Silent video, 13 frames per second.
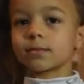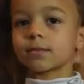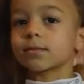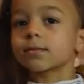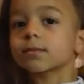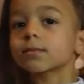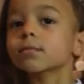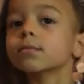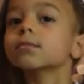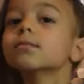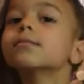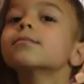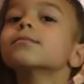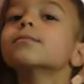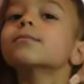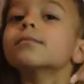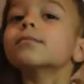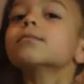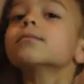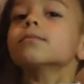
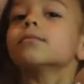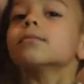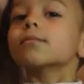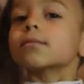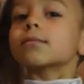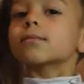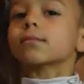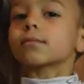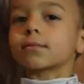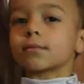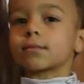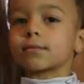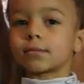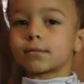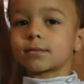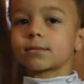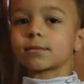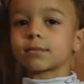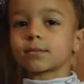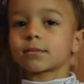
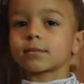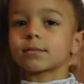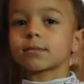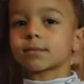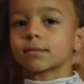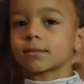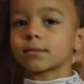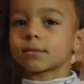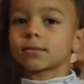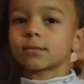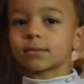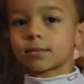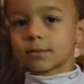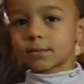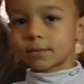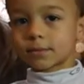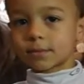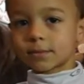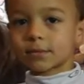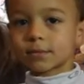
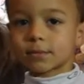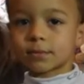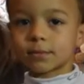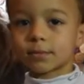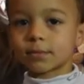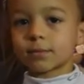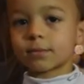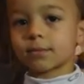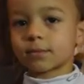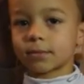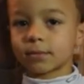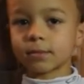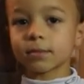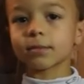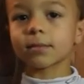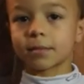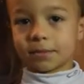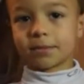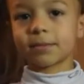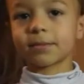
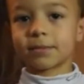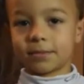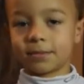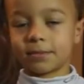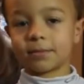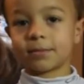No words are spoken by the person on screen.